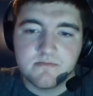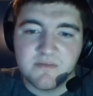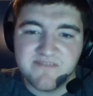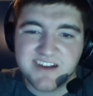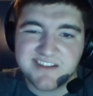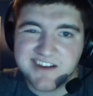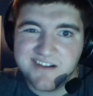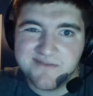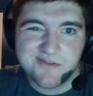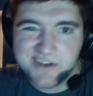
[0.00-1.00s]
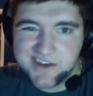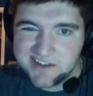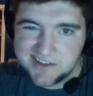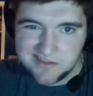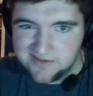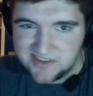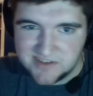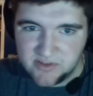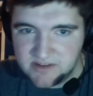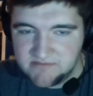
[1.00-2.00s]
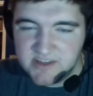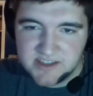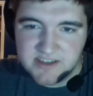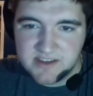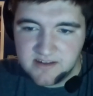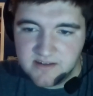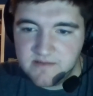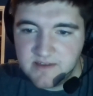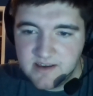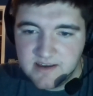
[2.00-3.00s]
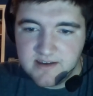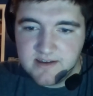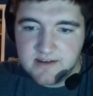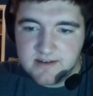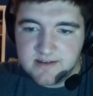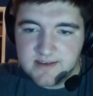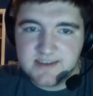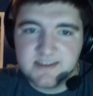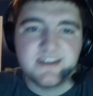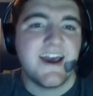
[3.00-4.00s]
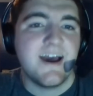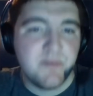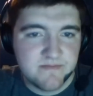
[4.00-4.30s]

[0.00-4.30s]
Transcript: In fact, it kind of already has closed, but this is the cap.